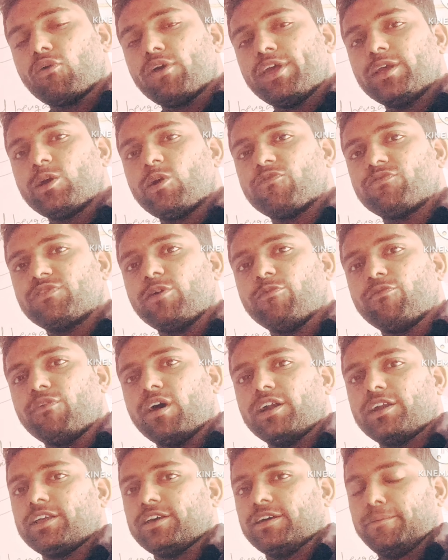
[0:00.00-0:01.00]
flowing of the
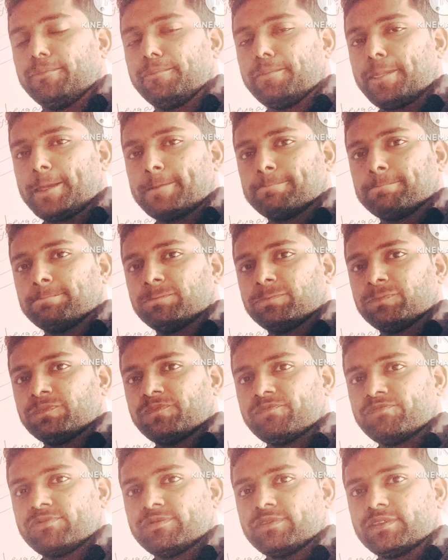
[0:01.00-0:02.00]
water.
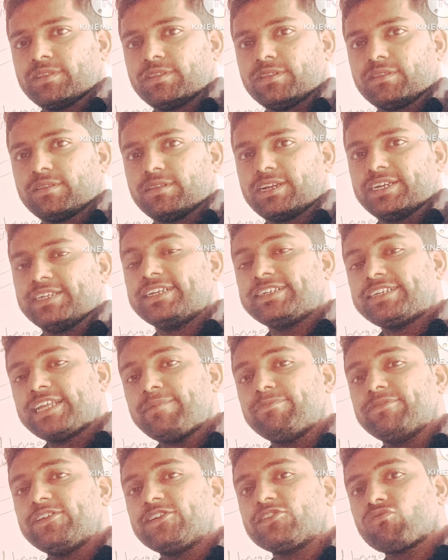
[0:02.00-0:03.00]
At the
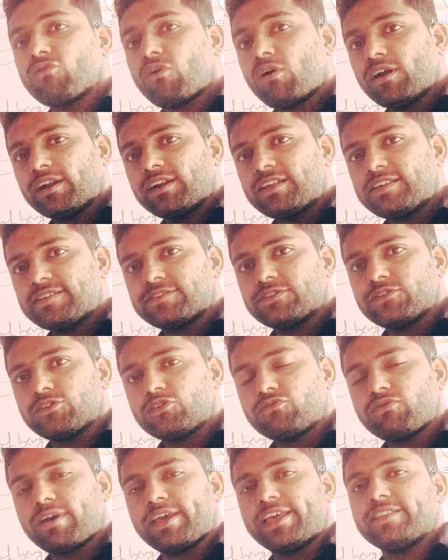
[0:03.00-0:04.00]
time, this water is
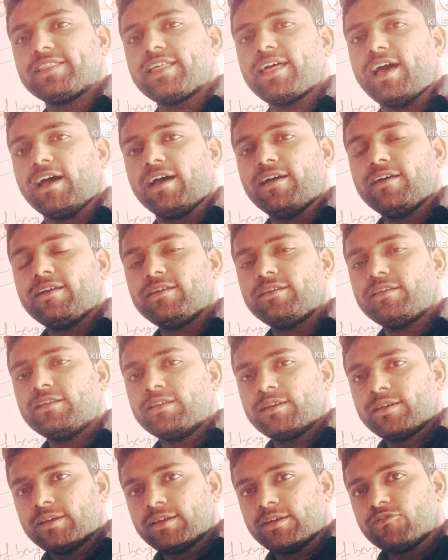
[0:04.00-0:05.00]
used for in the
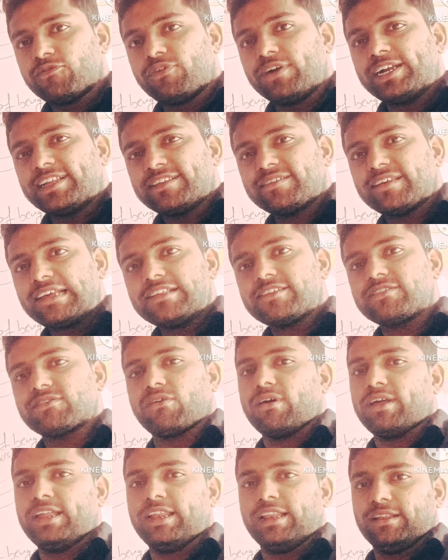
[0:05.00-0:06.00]
fertile
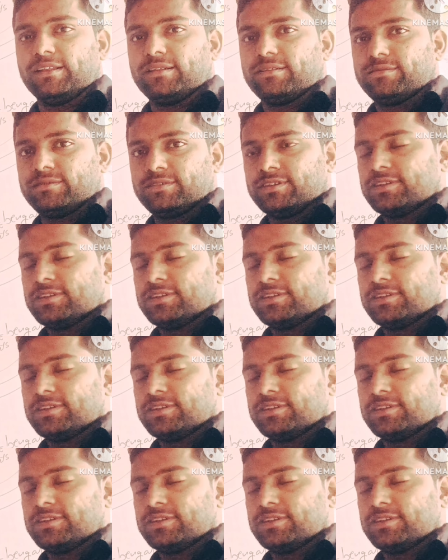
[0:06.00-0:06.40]
soil.